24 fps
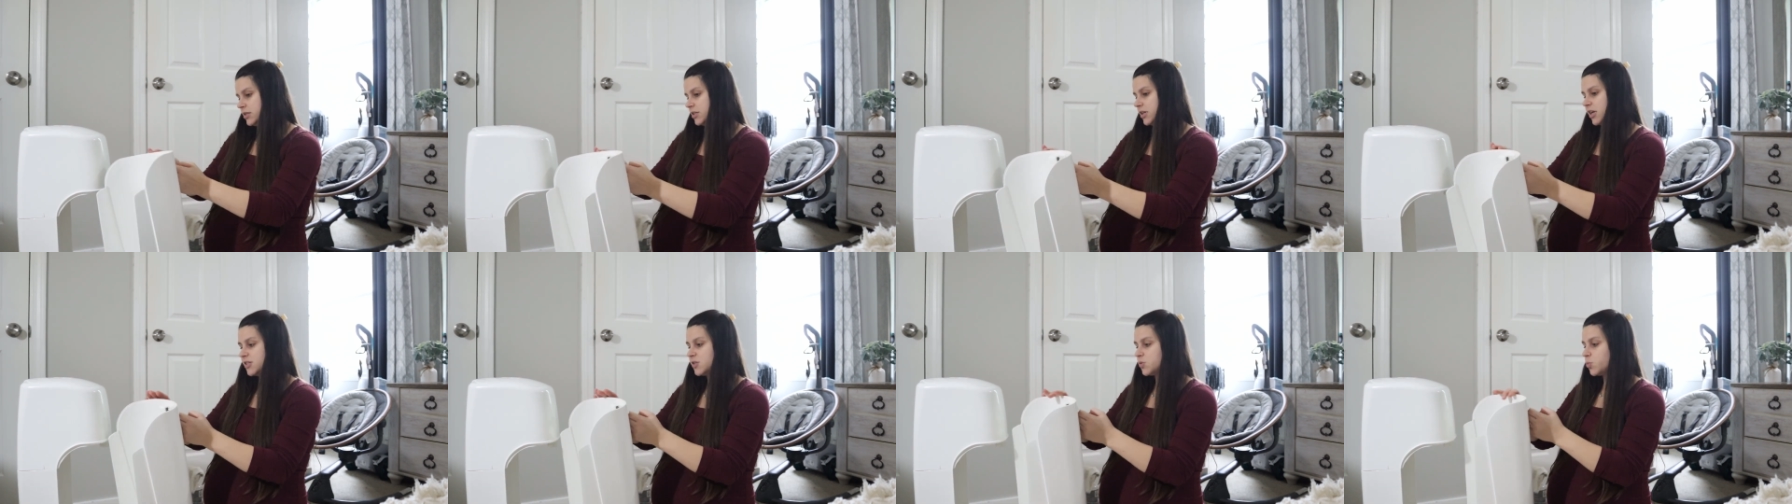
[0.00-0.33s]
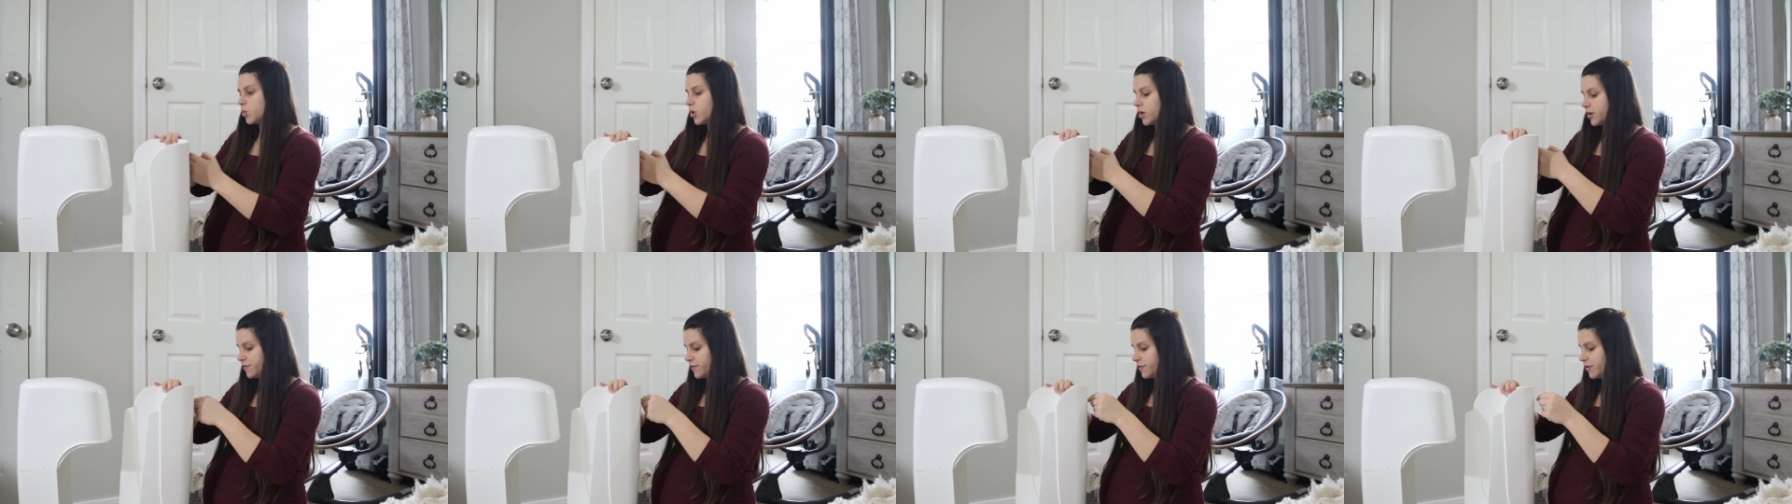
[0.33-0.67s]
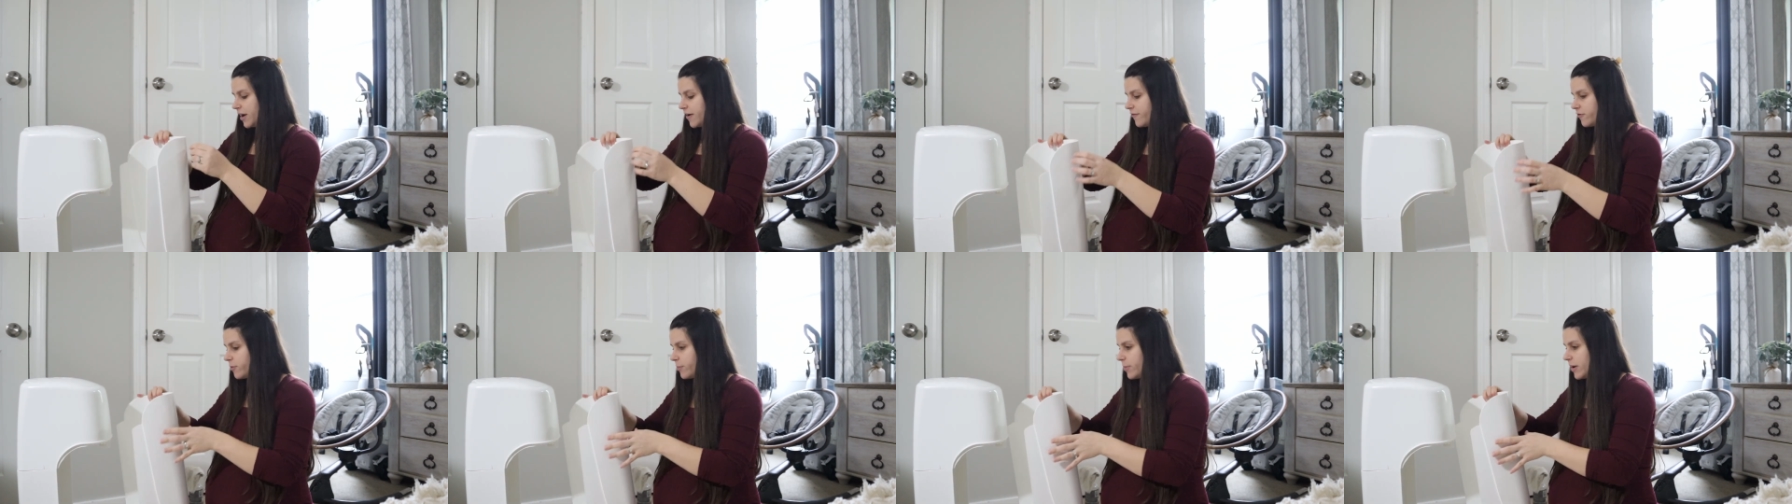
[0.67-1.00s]
doesn't work
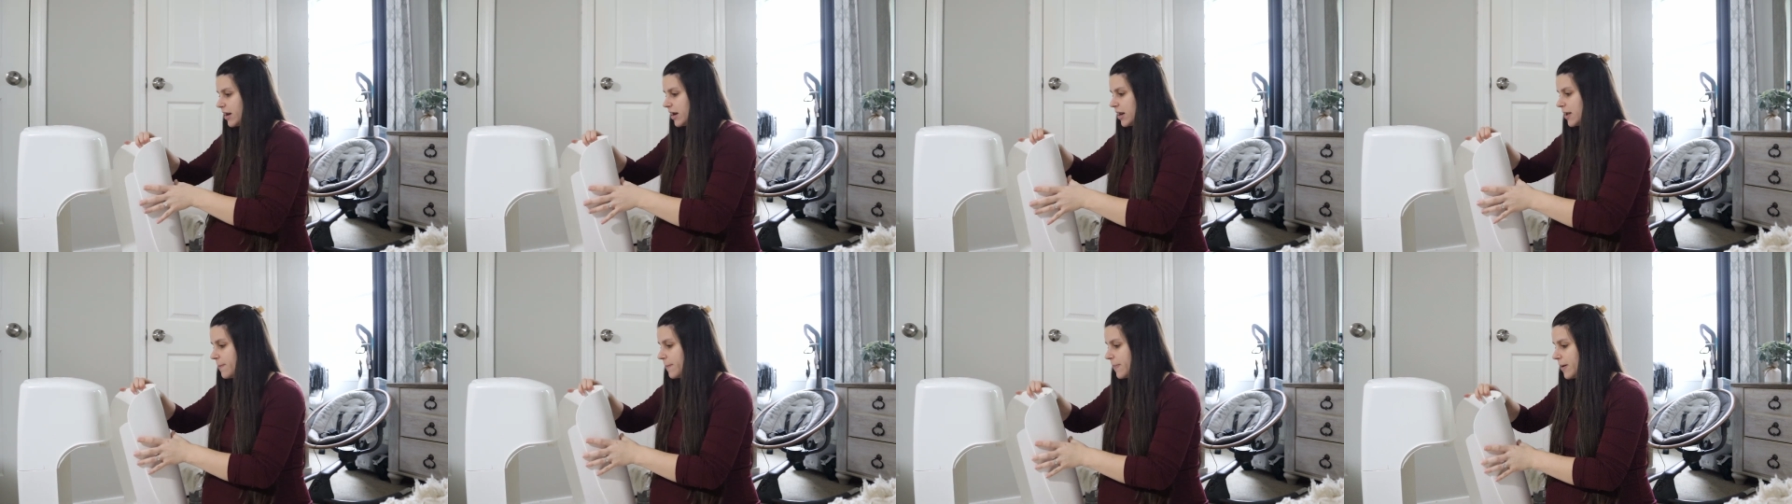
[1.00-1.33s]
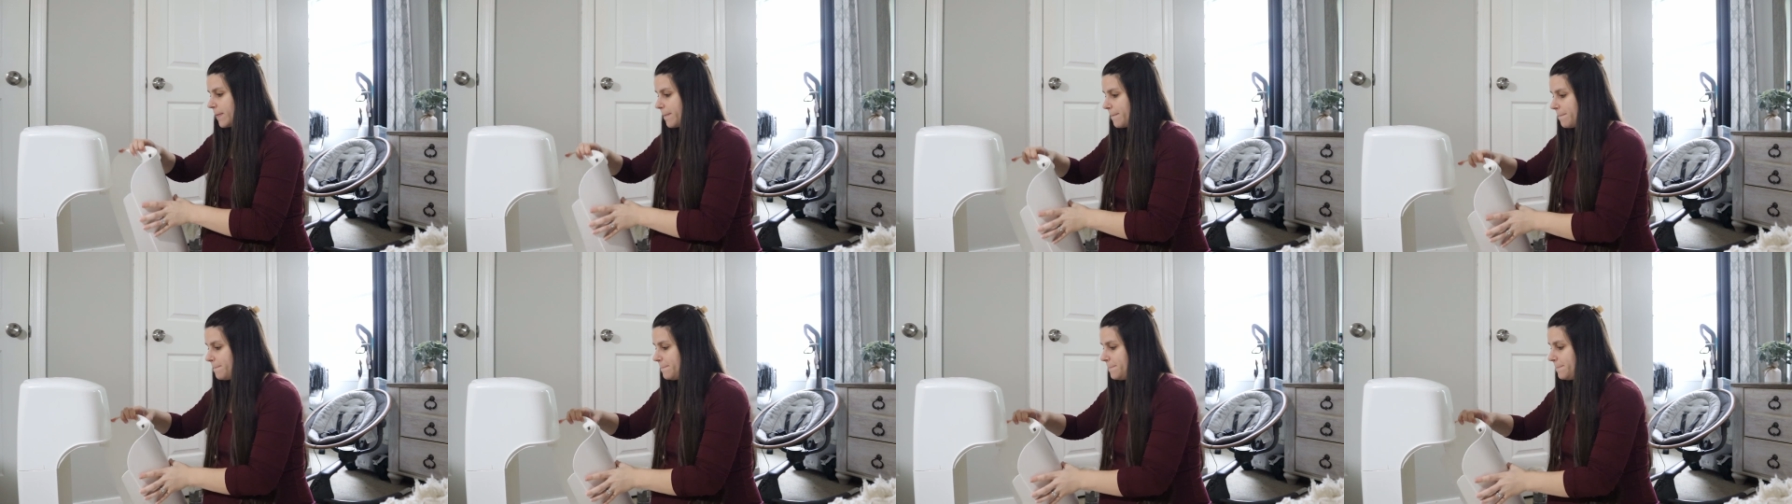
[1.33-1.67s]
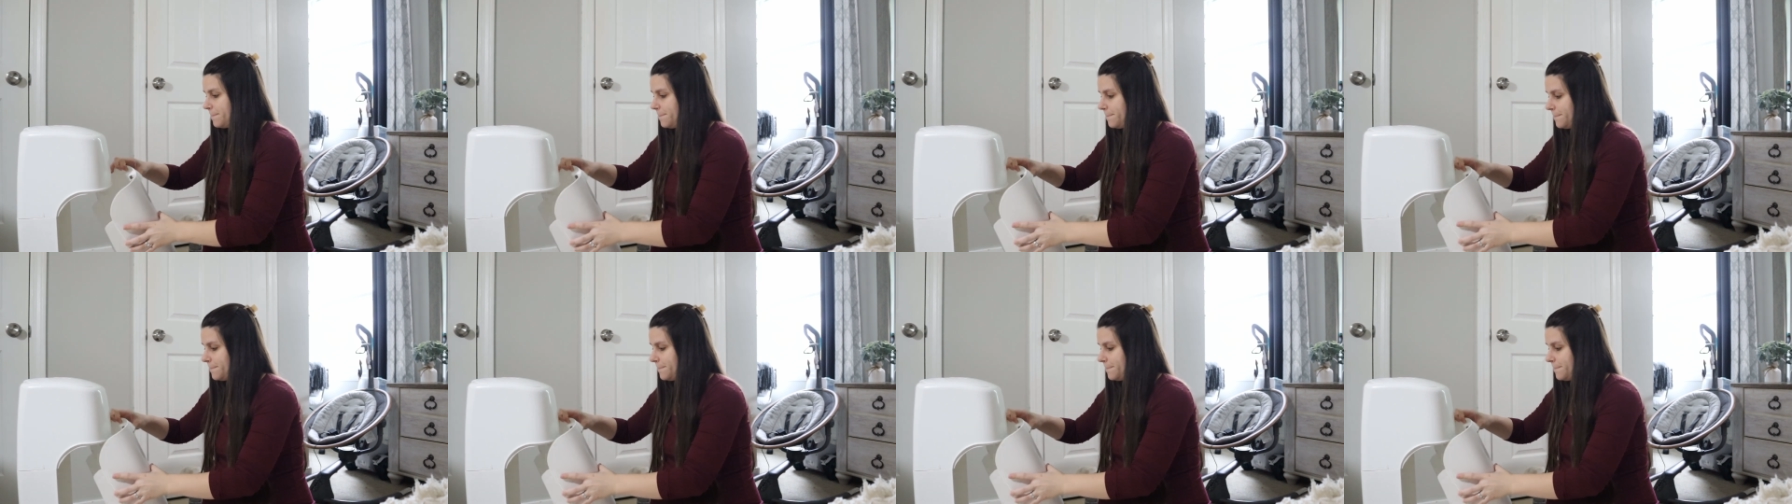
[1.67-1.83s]
for everybody, but